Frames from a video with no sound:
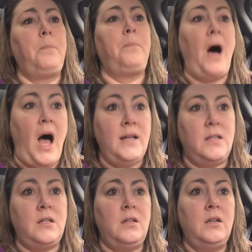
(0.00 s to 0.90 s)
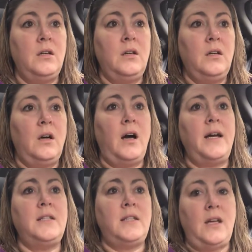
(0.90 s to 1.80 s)
But
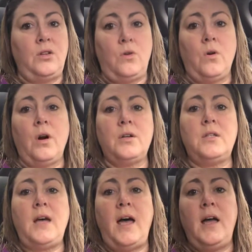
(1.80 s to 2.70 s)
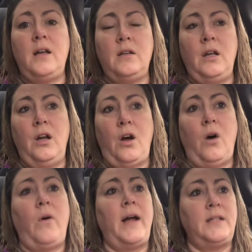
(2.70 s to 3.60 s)
I stayed the course, and,
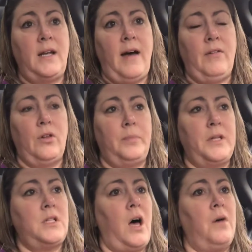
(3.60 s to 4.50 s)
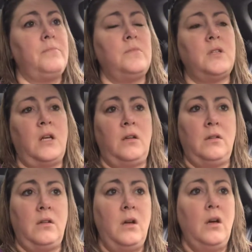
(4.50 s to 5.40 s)
I did have a little bit of Tums and,